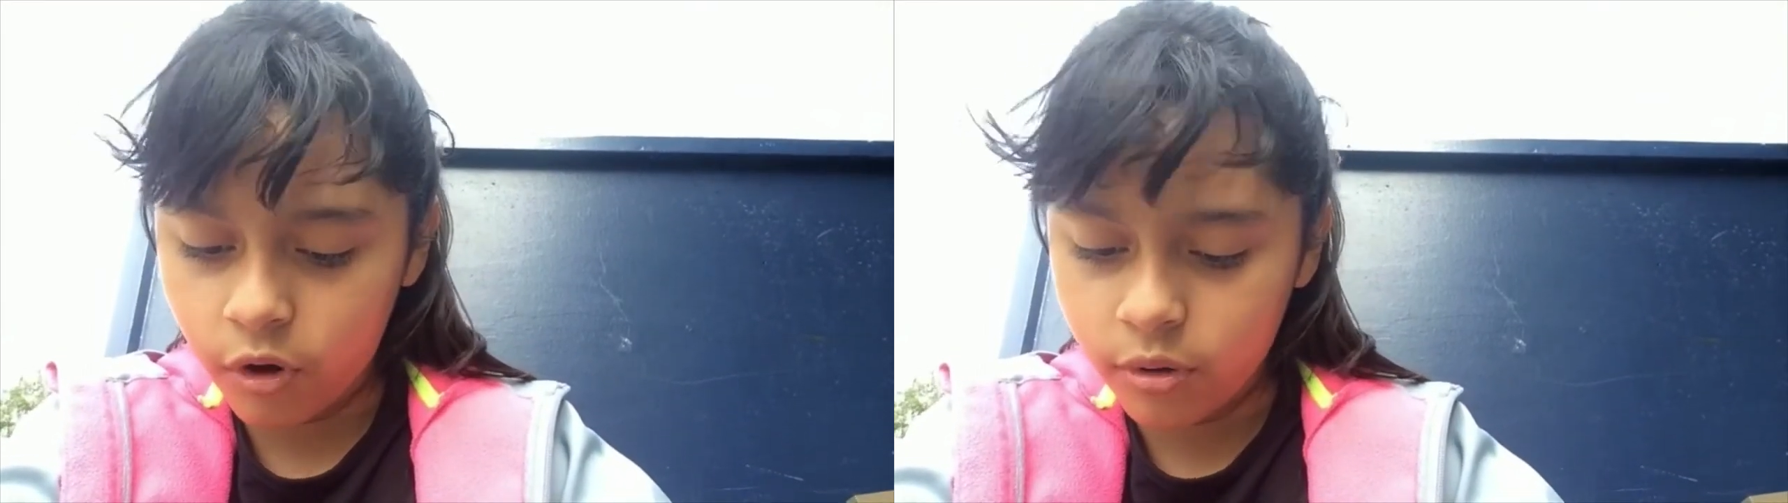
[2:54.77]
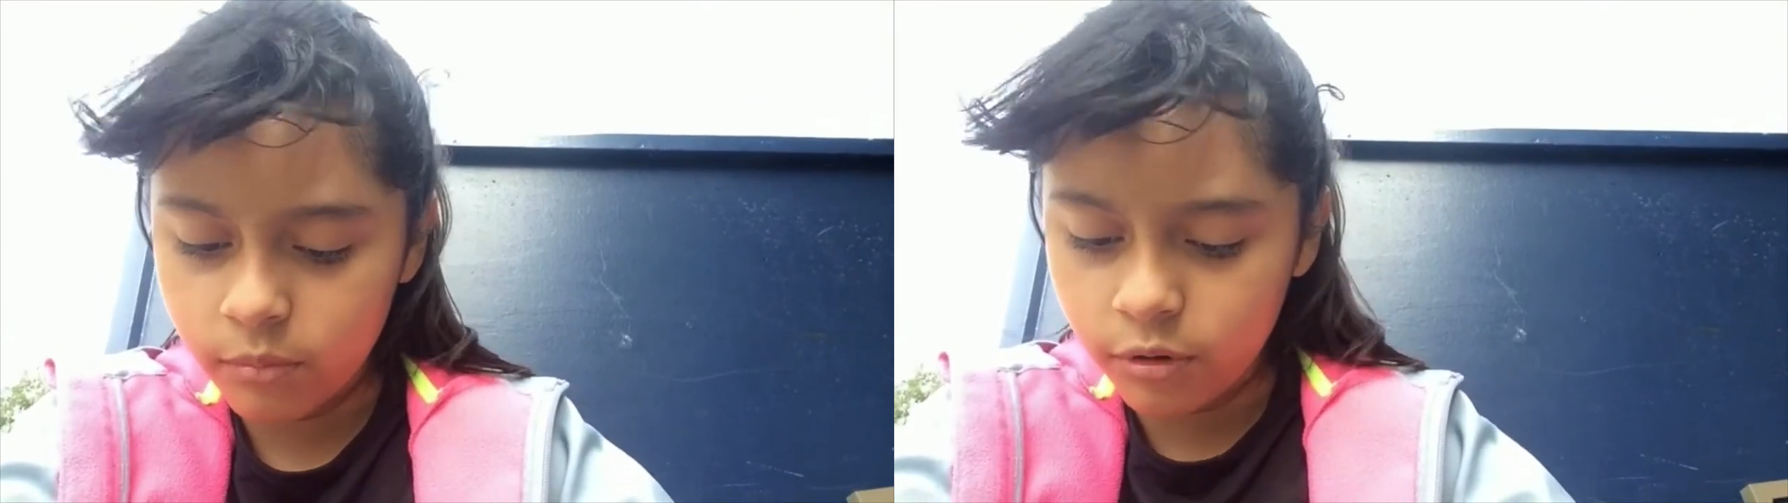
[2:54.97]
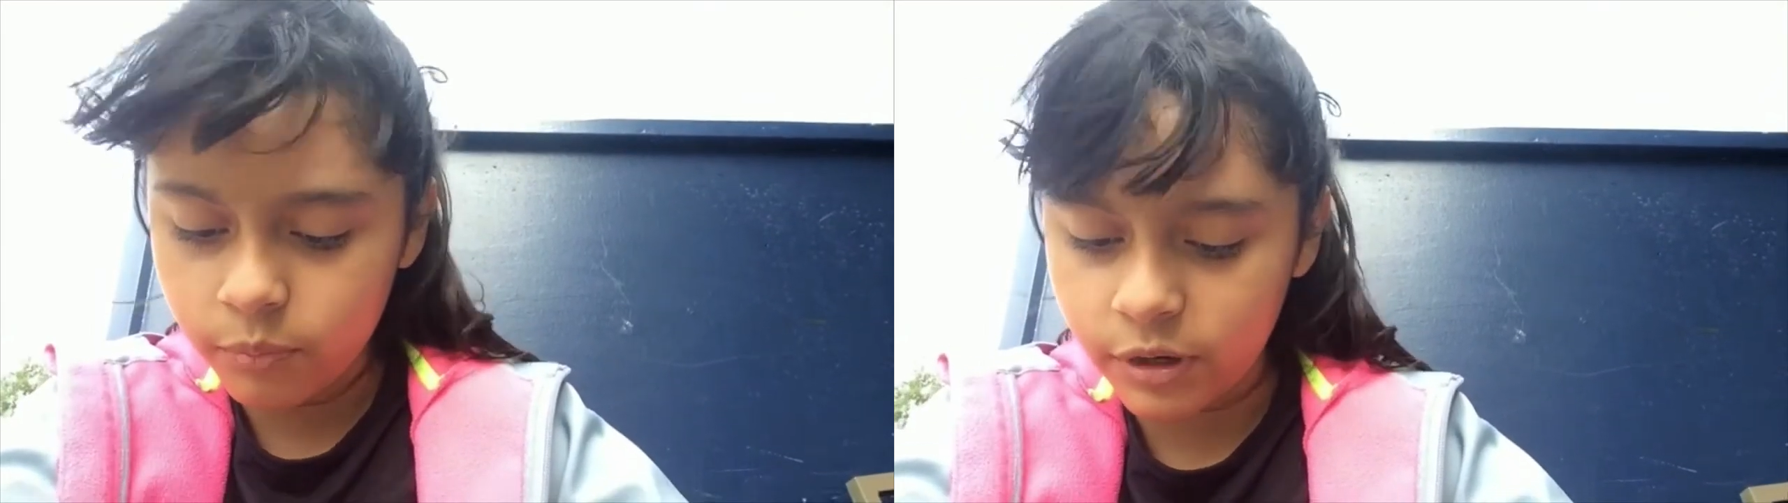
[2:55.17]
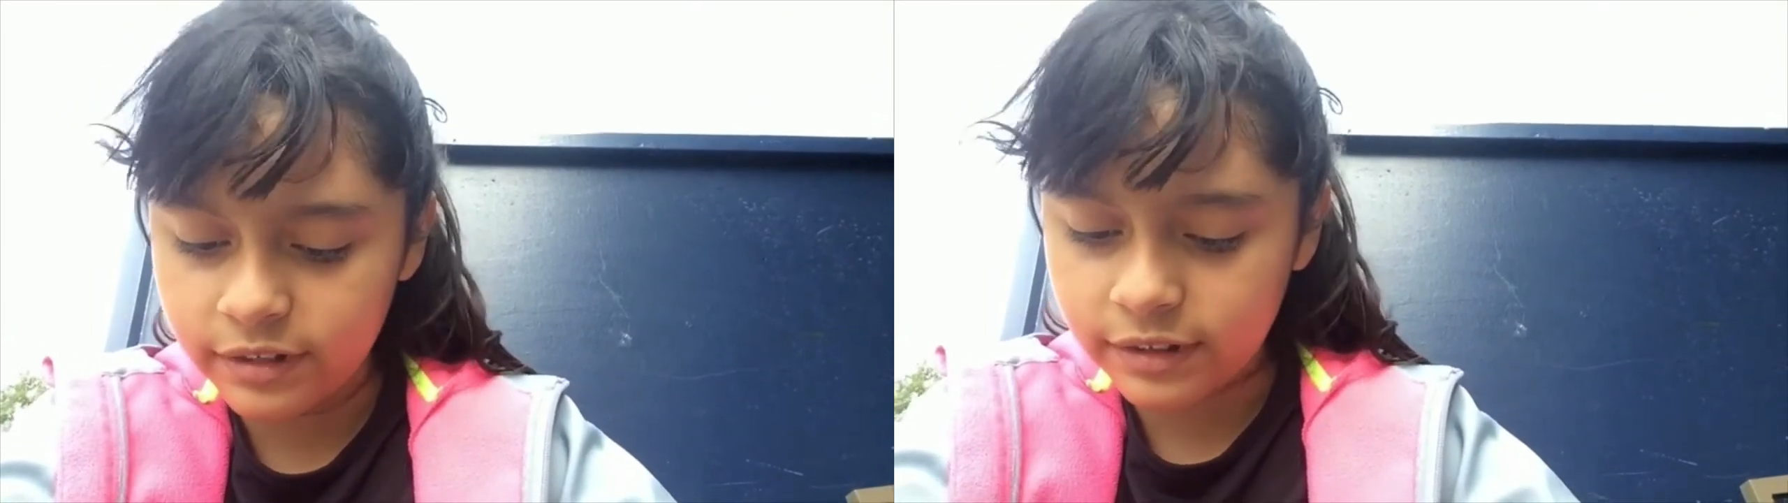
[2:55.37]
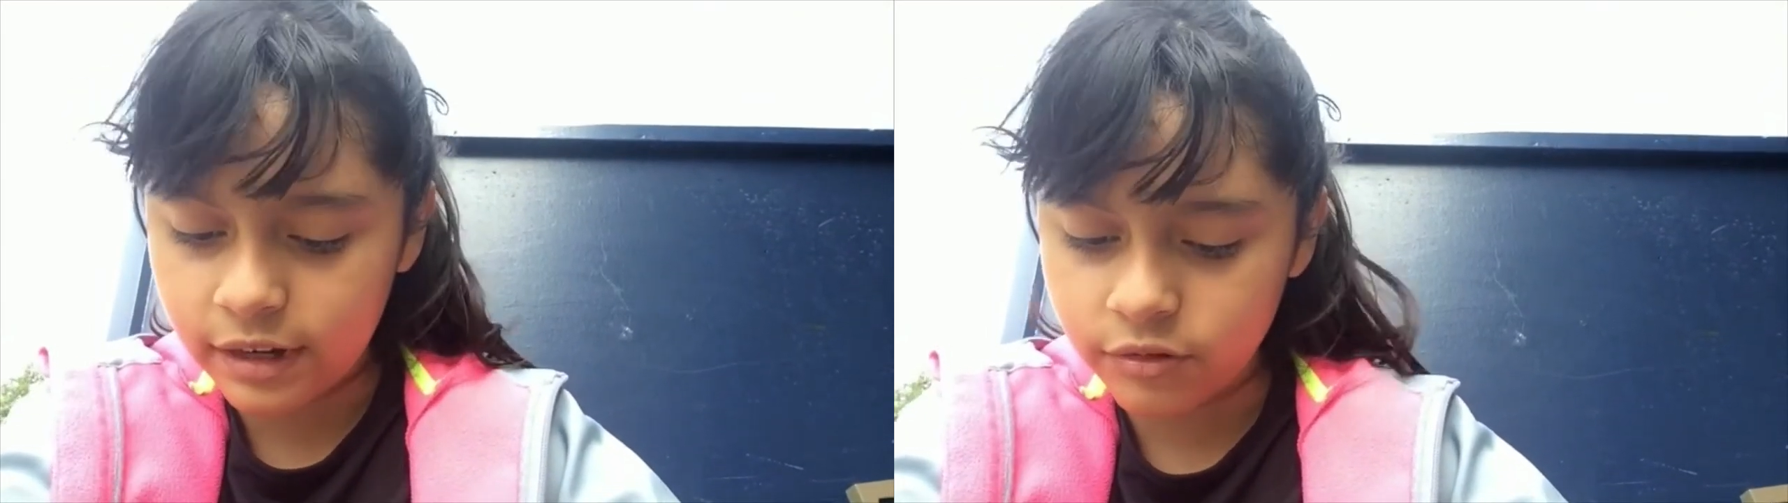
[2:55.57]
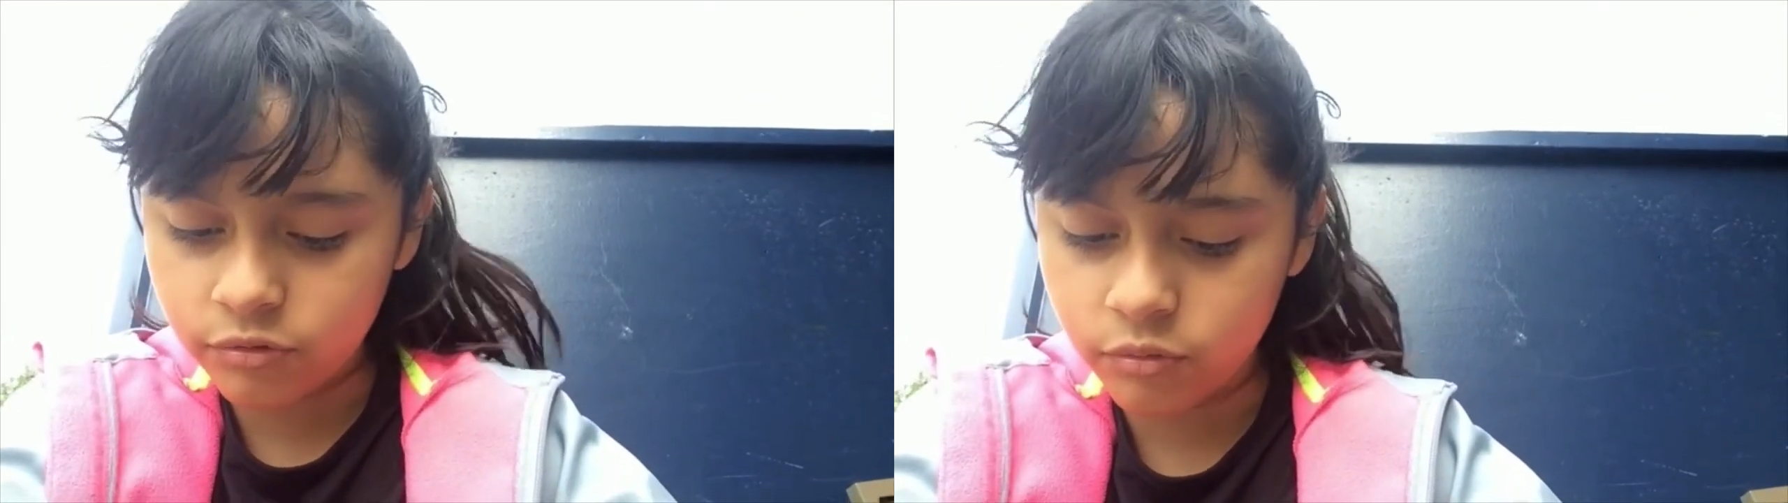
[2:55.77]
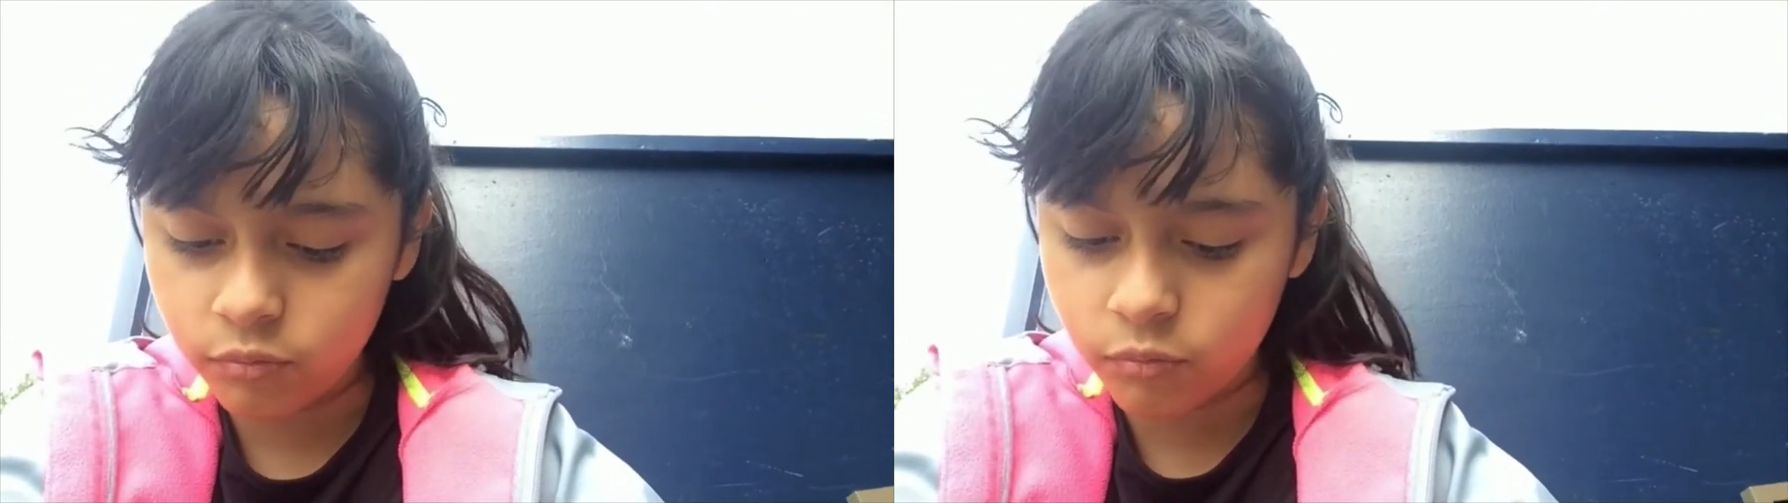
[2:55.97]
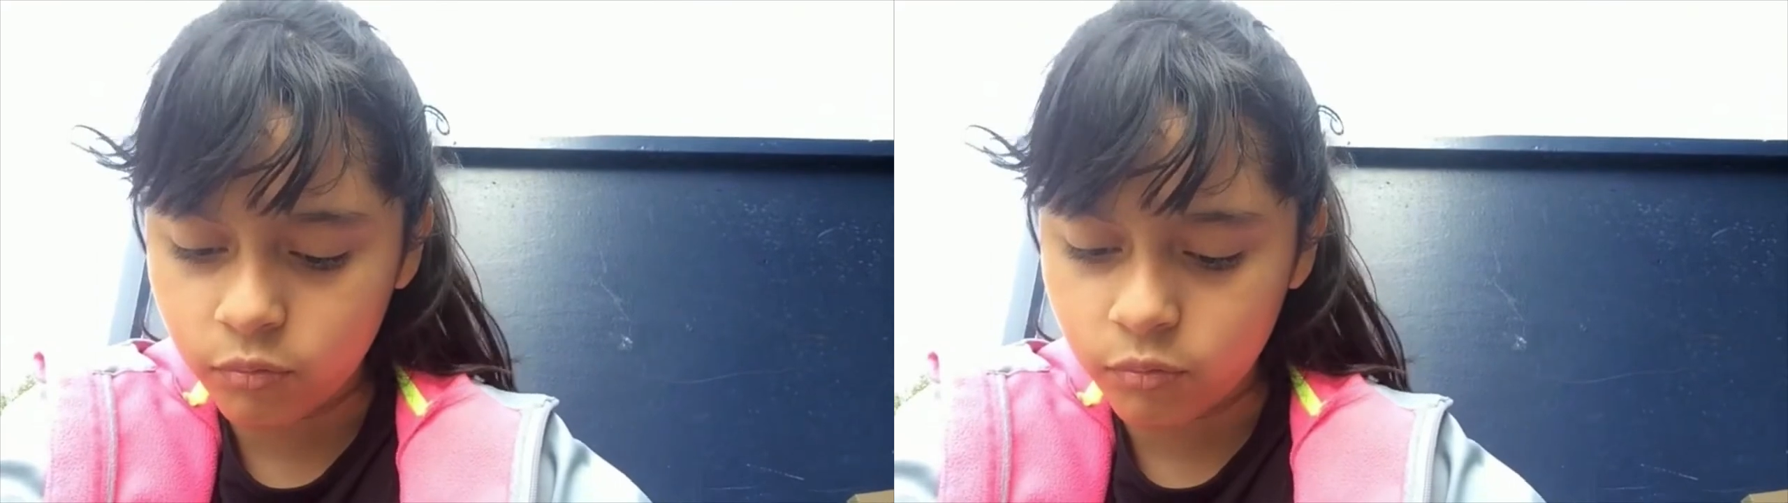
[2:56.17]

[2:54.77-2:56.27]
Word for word: former President